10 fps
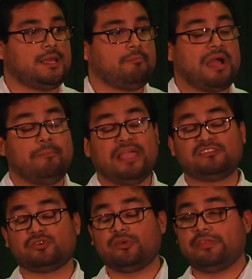My
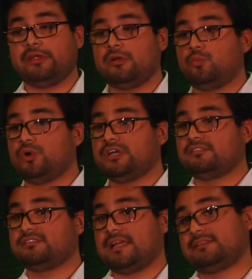mentor there
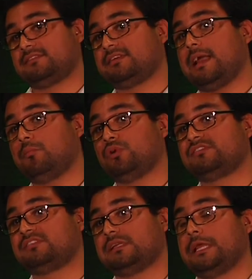at the time, was
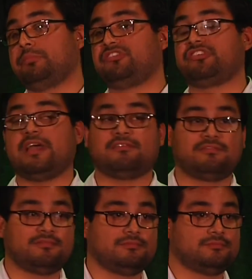Libby Schaff,
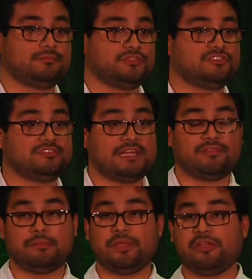which is now
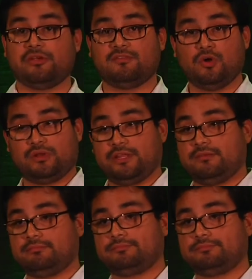the mayor of Oakland.